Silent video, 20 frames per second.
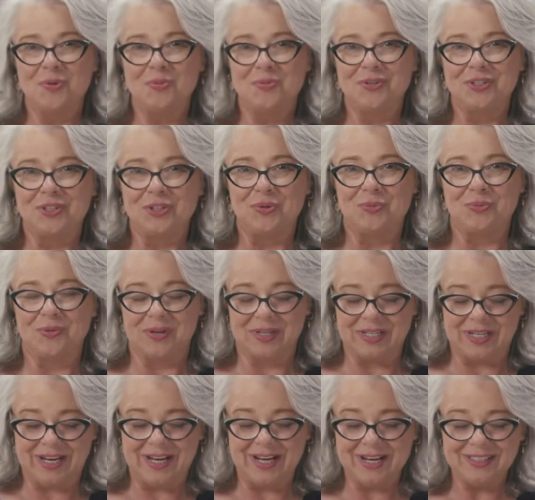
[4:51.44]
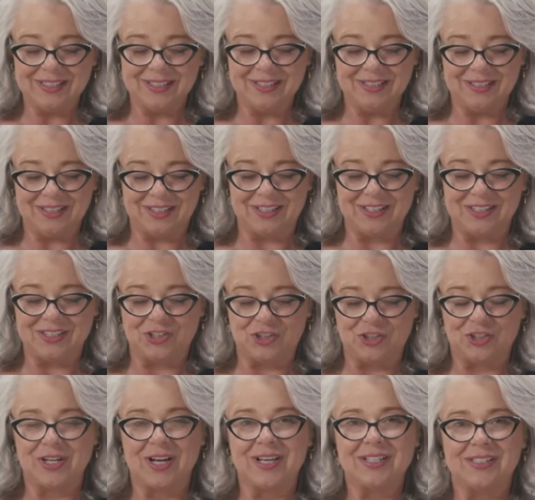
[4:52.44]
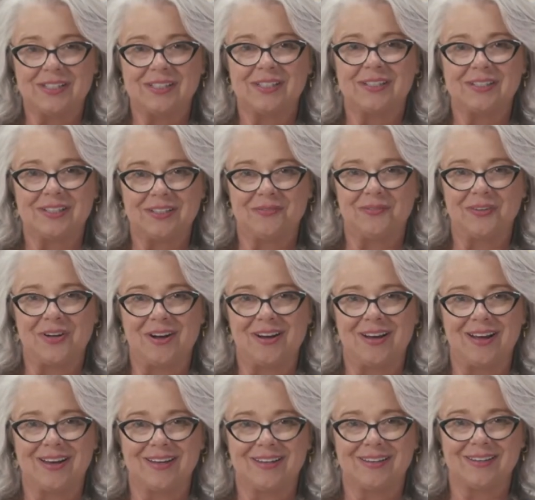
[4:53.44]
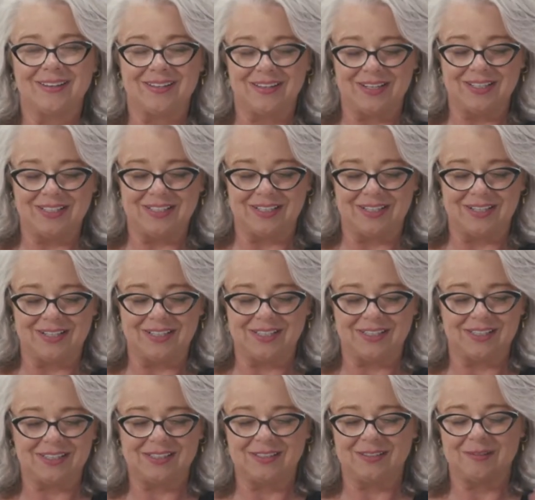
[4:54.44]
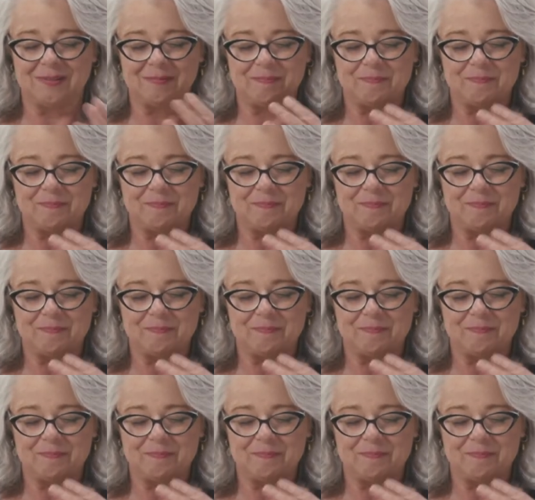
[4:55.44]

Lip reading: would you want? Isn't this just divine? This is